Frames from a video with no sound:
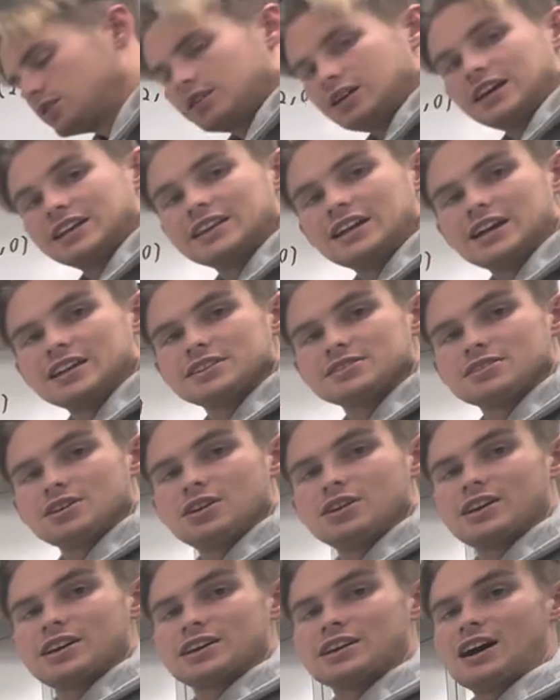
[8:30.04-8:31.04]
And that is
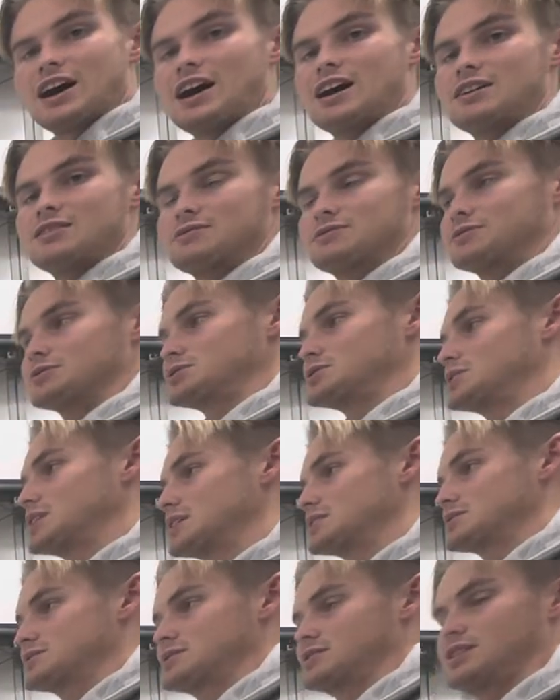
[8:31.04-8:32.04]
all I got for you
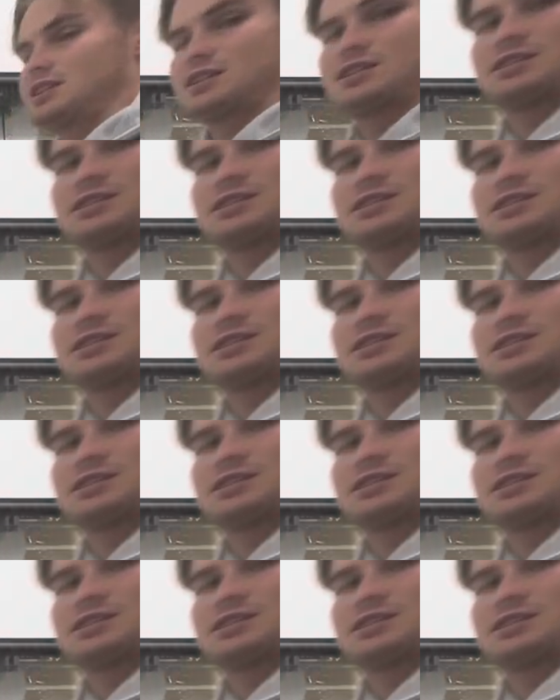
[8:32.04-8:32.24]
guys today.